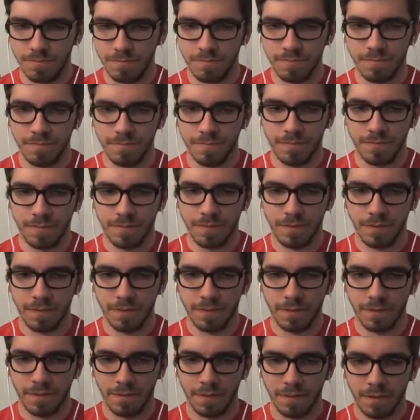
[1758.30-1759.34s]

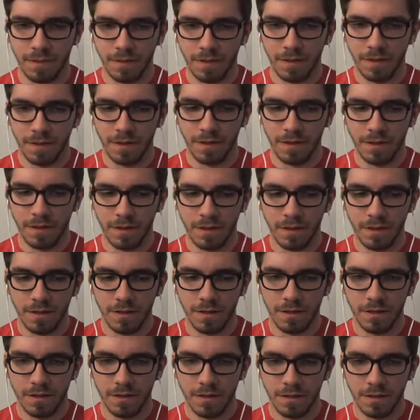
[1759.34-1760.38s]

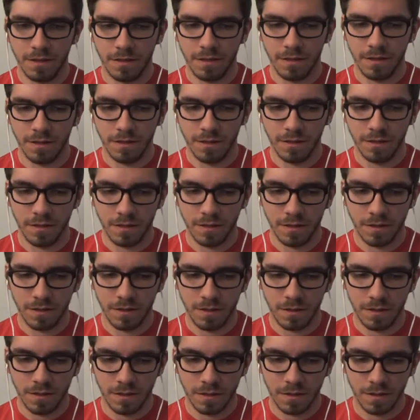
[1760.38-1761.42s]
[no speech]